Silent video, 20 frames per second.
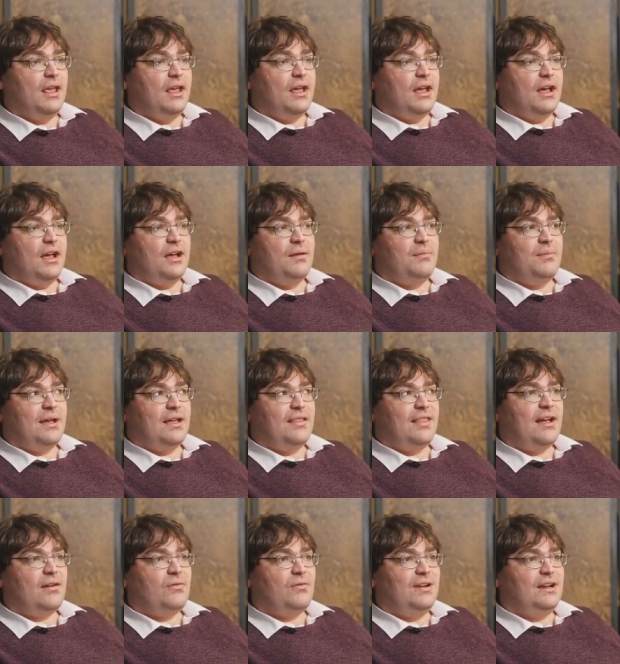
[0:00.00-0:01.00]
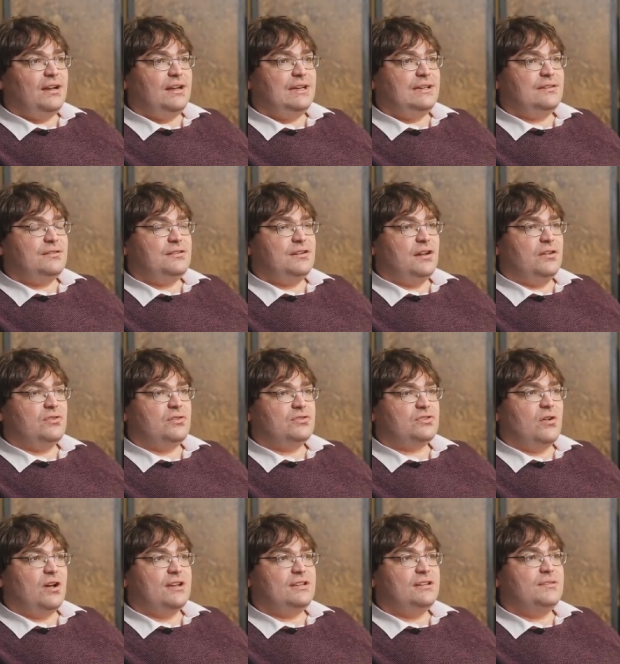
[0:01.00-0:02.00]
And that really, you know,
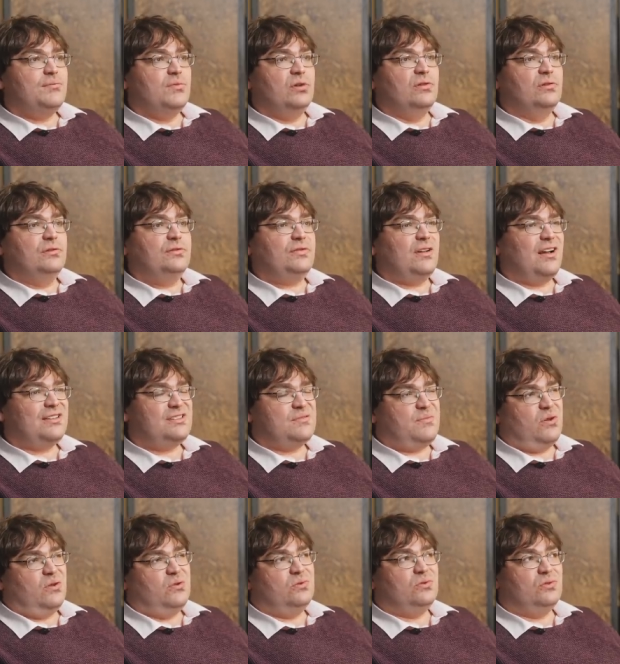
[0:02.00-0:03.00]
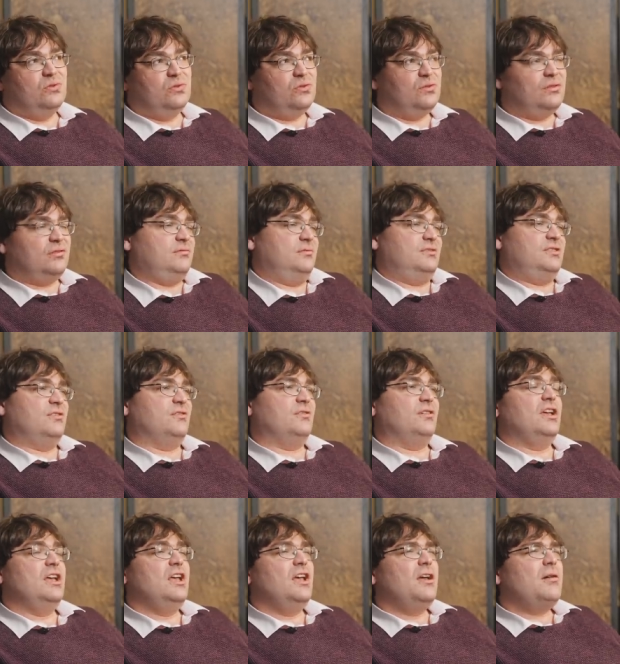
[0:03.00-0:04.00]
so I did move, I suppose, to the,
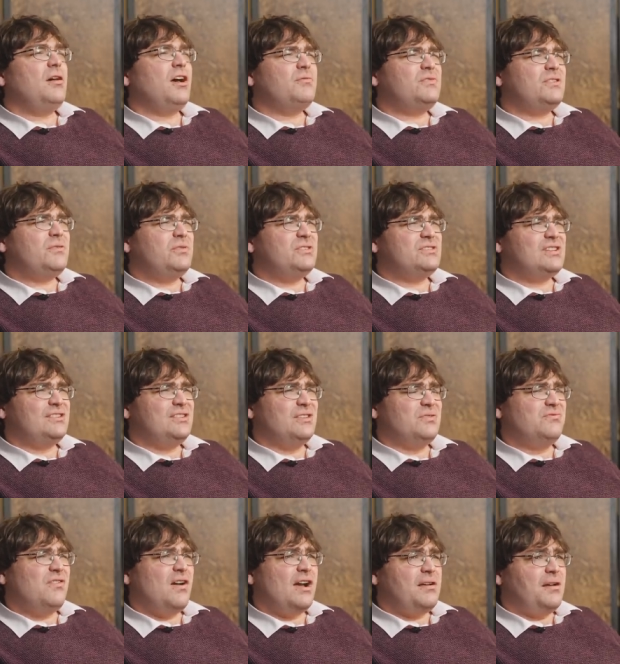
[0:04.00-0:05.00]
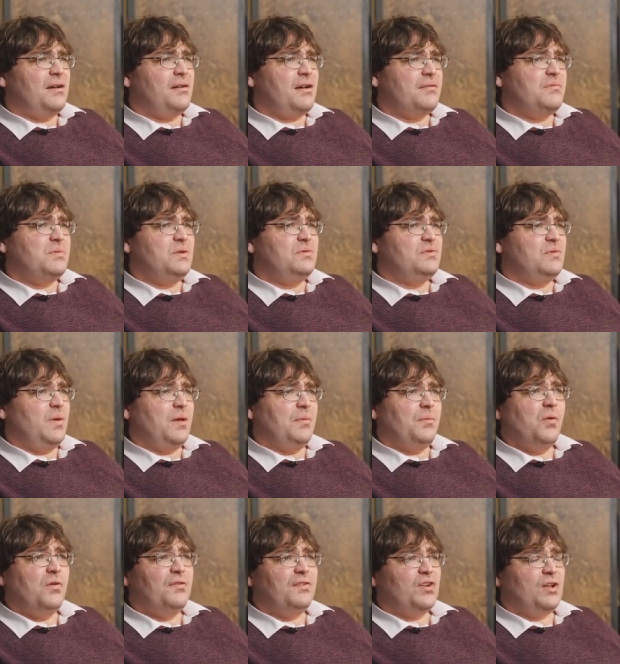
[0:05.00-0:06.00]
I wouldn't say to the right, I moved to be
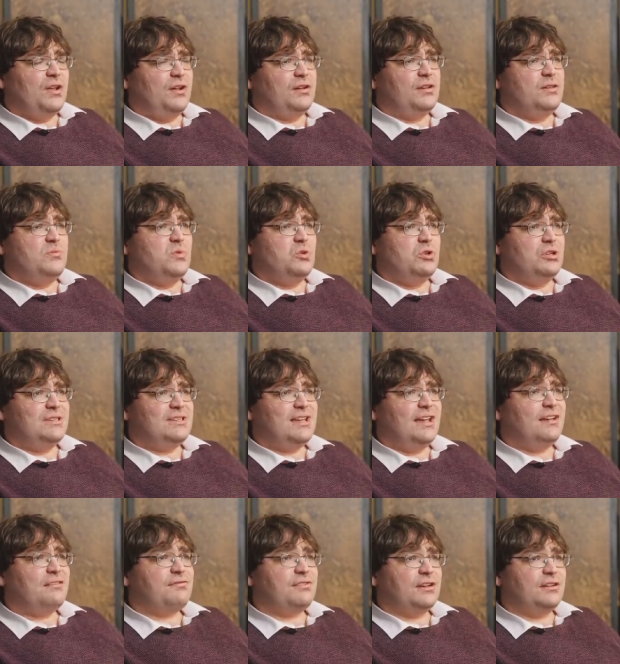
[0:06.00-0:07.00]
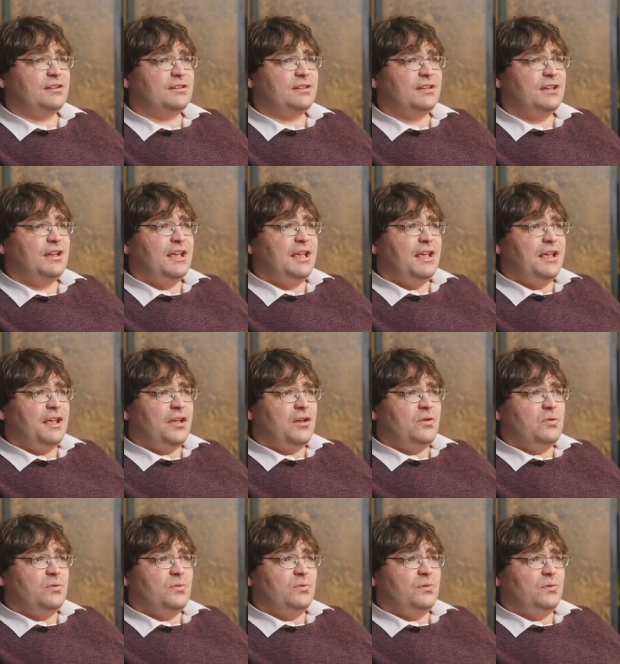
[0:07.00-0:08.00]
more of a kind of communitarian
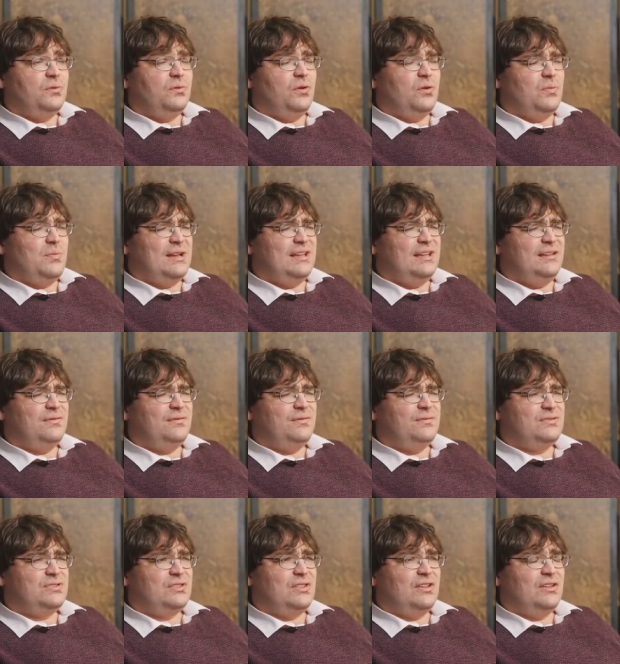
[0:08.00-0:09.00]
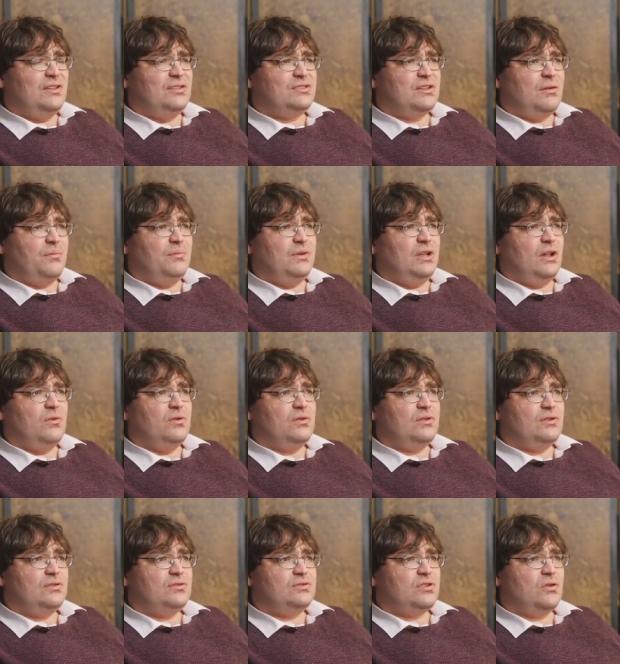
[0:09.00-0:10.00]
who believes that some, you know,
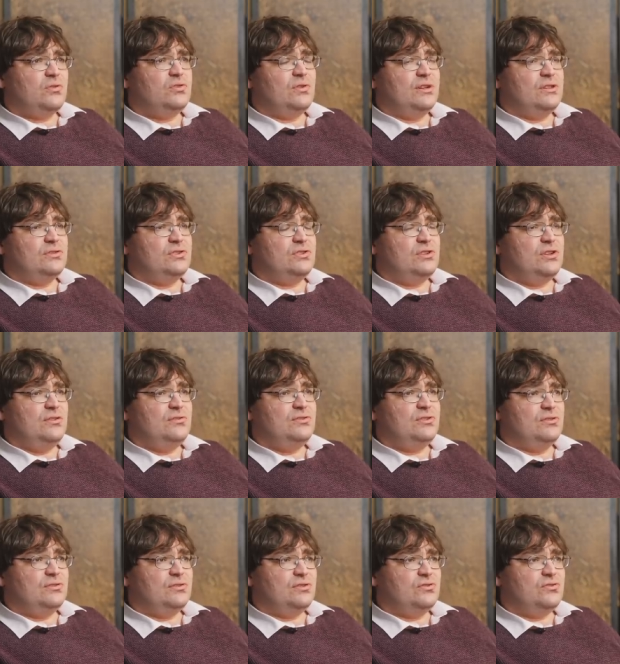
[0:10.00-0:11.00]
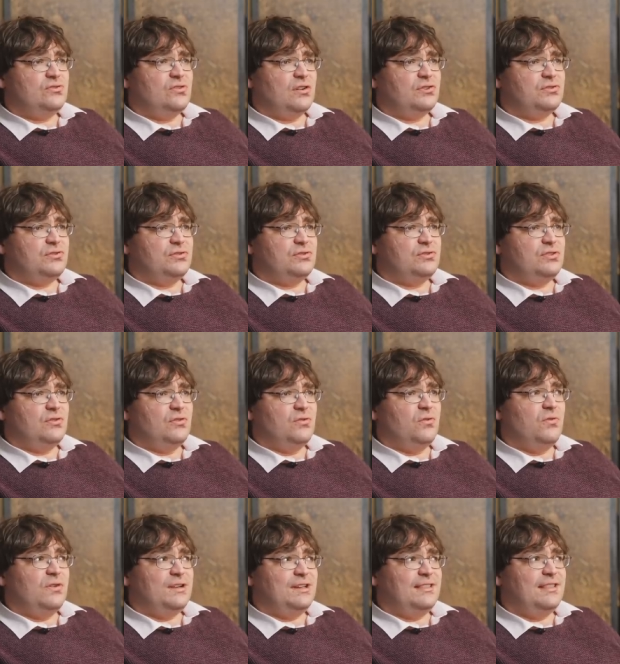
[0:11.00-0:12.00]
social institutions and structures that are
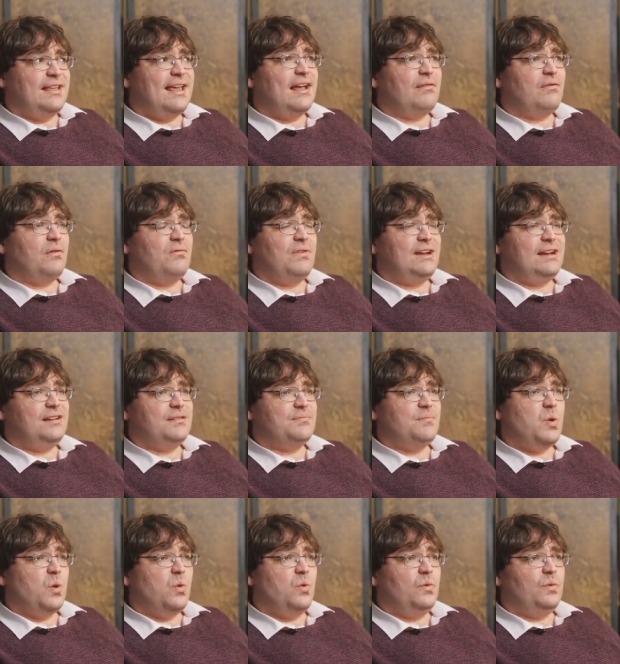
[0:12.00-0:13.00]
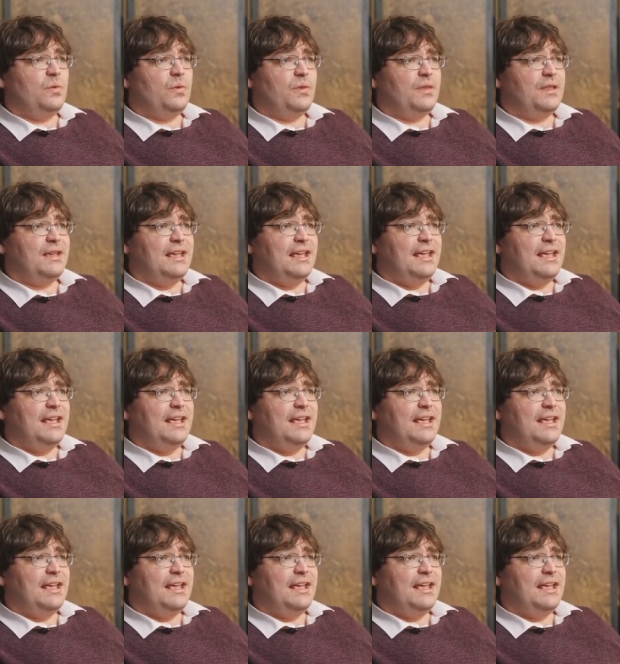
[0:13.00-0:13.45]
already there are really important,